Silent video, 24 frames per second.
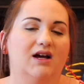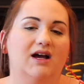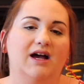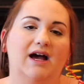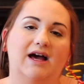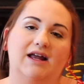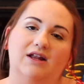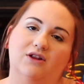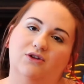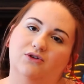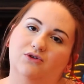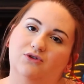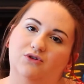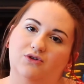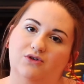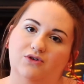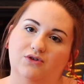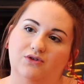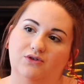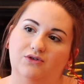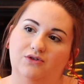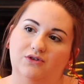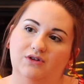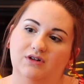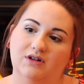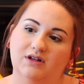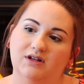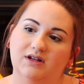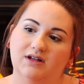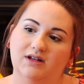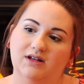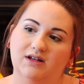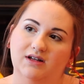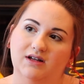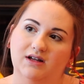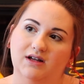had a little girl
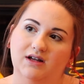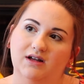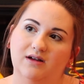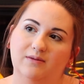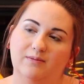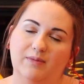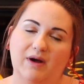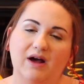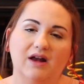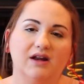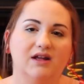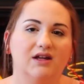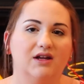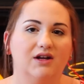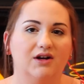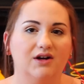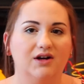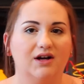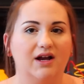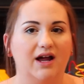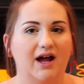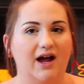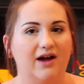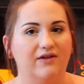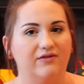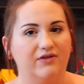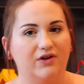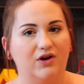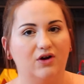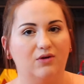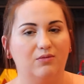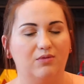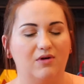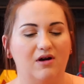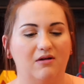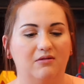about a year and a half
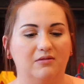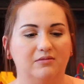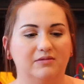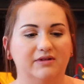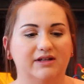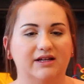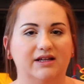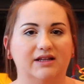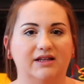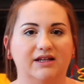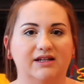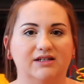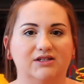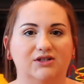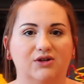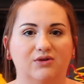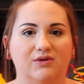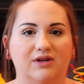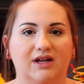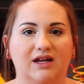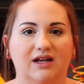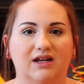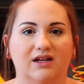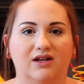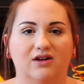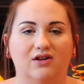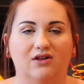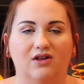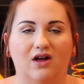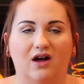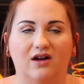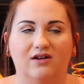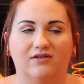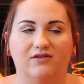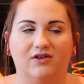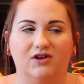ago probably, and they donated a
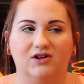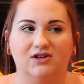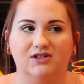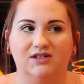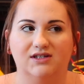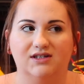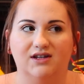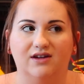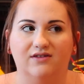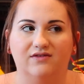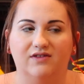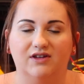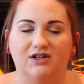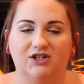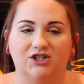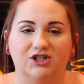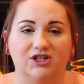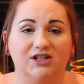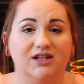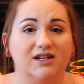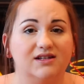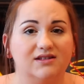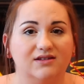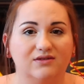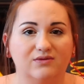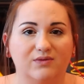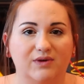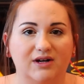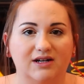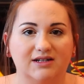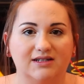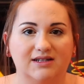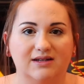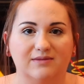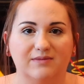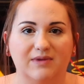lot of her stuff that she doesn't
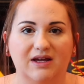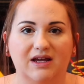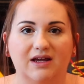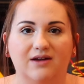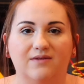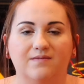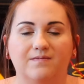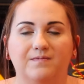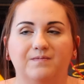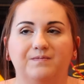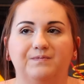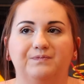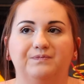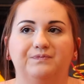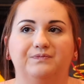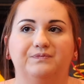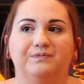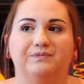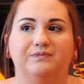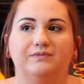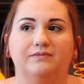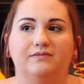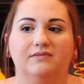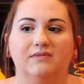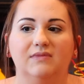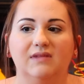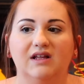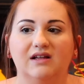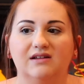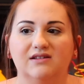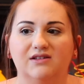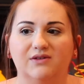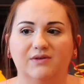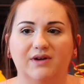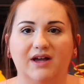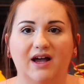wear to me.
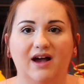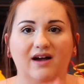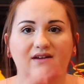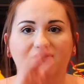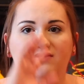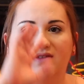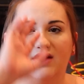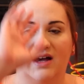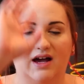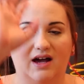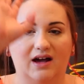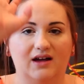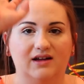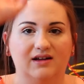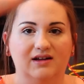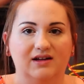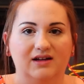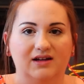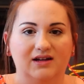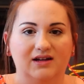So we have that